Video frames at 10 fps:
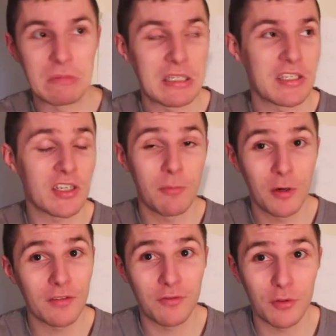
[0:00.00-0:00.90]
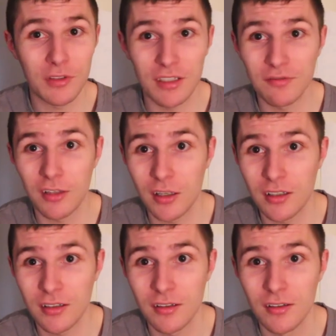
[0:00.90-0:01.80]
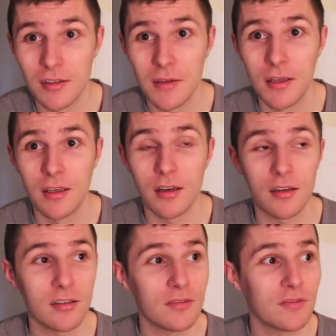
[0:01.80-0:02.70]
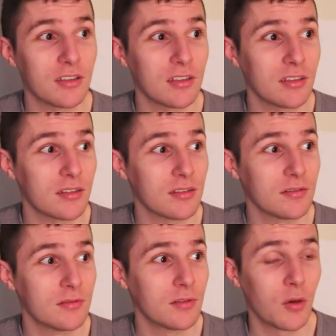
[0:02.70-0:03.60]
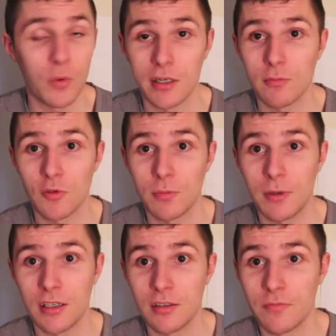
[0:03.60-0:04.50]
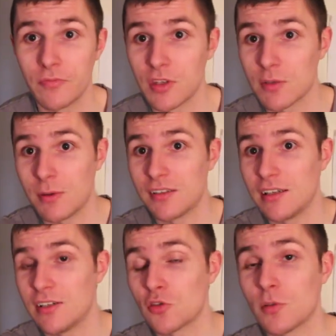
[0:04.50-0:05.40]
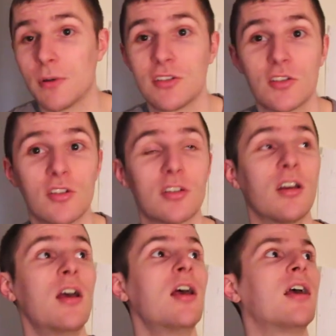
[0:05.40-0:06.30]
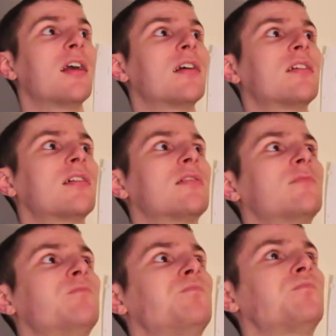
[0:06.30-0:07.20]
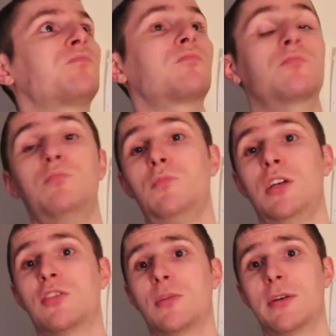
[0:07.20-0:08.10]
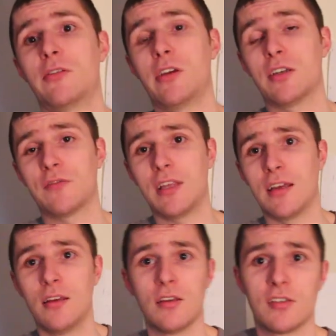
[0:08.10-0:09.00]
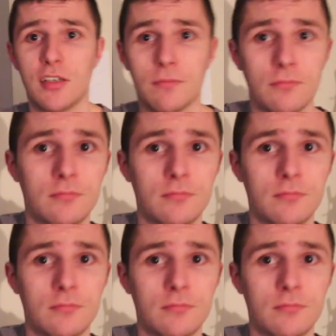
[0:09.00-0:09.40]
somewhat full day vlog of a random trip, spontaneous trip I just took. And I'll check back with you guys for that. See ya.